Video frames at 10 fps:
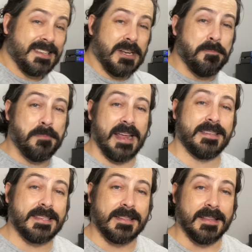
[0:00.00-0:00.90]
gonna
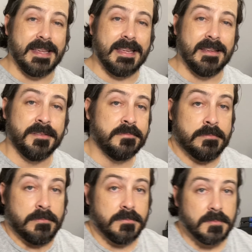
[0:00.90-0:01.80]
basically
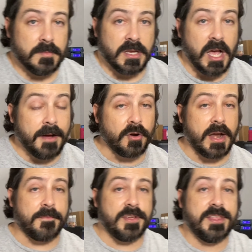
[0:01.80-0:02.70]
cover
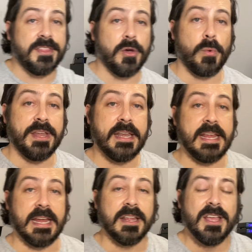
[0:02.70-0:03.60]
everything that we
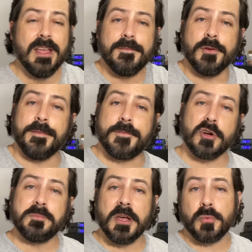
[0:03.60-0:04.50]
need. For the
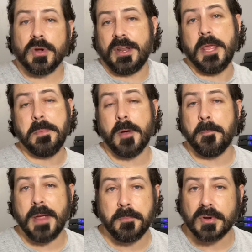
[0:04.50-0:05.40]
first month, we're gonna keep him on
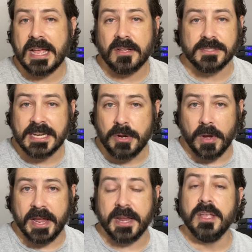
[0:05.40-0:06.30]
paper towels
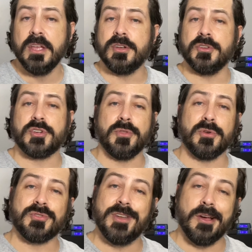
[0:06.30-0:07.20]
anyway to ensure
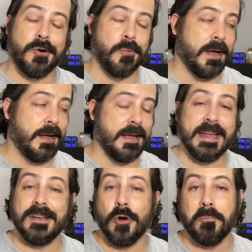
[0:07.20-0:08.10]
there's
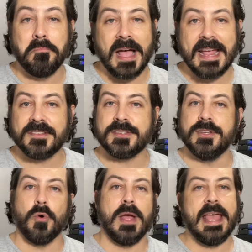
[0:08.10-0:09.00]
no mites,
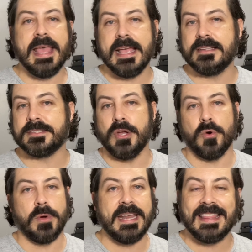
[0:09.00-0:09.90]
no eggs,
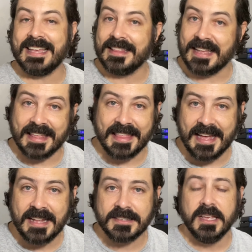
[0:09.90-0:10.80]
no anything like that